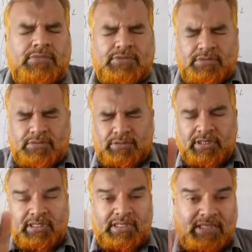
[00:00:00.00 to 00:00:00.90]

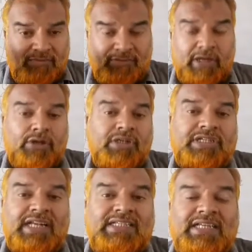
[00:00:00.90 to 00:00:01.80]
Sorry, the
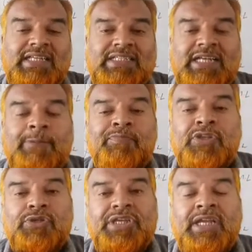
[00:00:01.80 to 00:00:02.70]
cockroach, classical
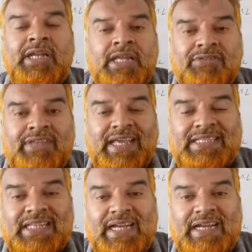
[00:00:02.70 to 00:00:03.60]
insect. So here the
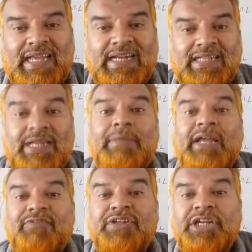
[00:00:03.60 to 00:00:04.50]
excretory organs are
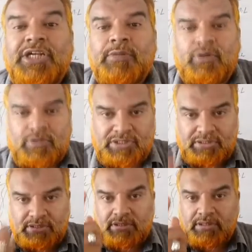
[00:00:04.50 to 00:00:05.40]
Malfunction
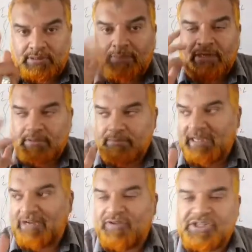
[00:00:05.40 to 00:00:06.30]
tubules. Remember,
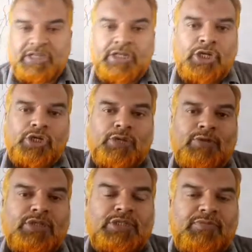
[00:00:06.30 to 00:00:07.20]
Malfunction
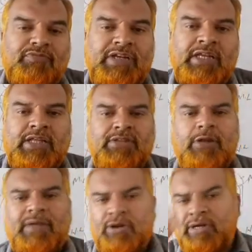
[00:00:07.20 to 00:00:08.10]
tubules, fine.
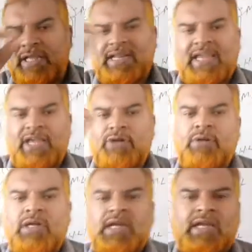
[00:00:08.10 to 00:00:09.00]
There will be around
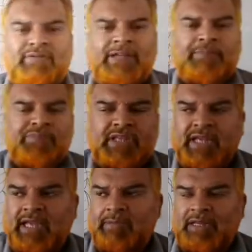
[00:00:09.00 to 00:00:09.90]
narrow, fine,
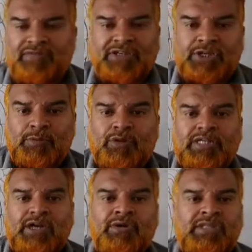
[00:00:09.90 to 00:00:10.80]
Malfunction
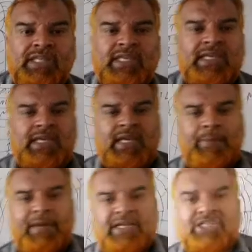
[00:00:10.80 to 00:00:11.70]
tubules around the
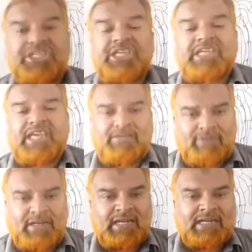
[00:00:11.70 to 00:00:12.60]
hepatic caeca.
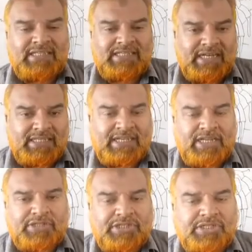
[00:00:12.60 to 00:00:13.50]
One organ is there in the
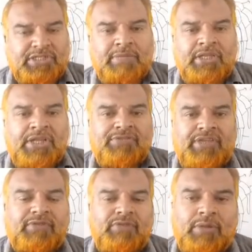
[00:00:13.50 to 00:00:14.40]
digestive system.
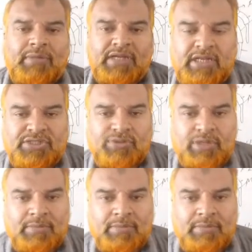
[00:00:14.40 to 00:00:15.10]
There we come across